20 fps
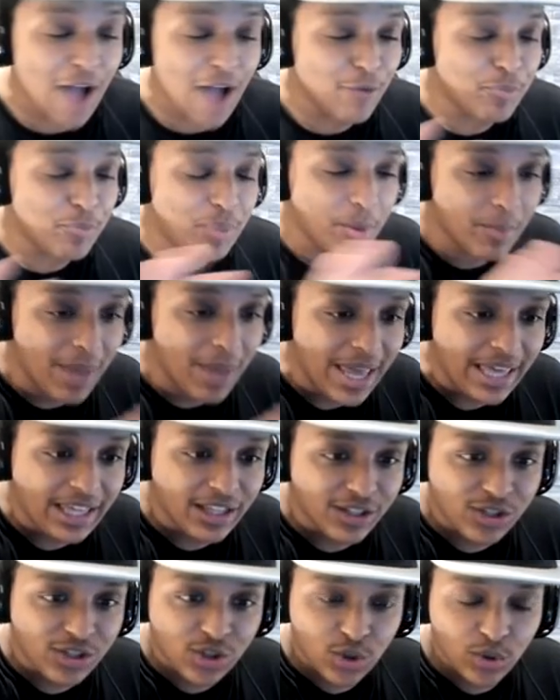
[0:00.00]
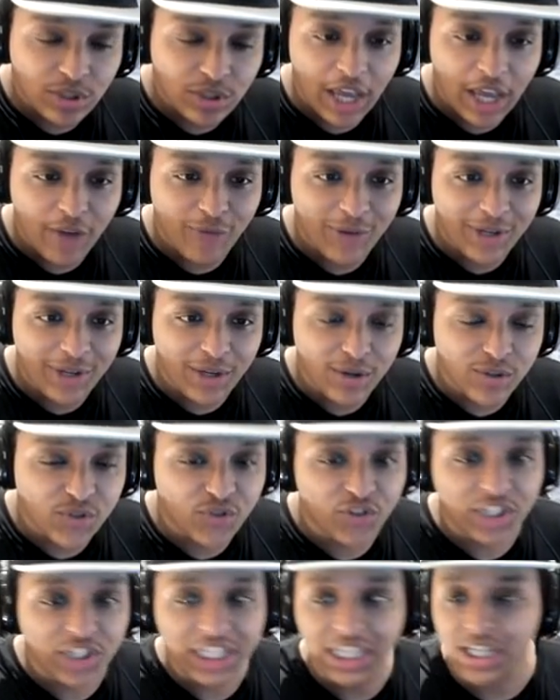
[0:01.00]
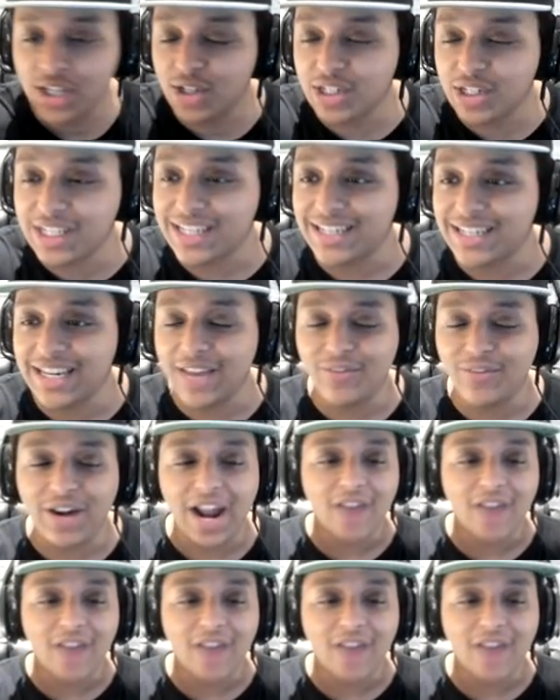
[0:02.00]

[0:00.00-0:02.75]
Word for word: I've been making 2K videos for years and never